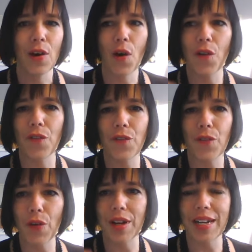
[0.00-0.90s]
oh,
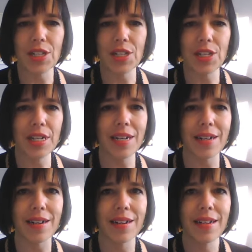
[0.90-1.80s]
for next
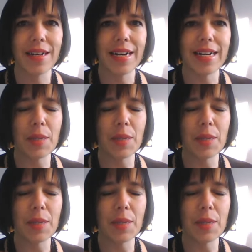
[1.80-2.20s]
year as